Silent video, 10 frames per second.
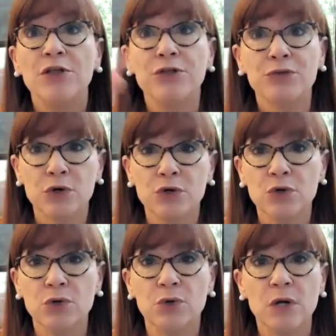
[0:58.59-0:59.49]

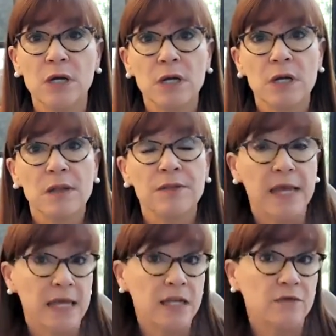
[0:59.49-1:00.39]
through the
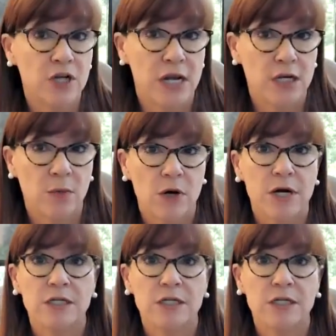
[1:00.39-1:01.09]
end of January.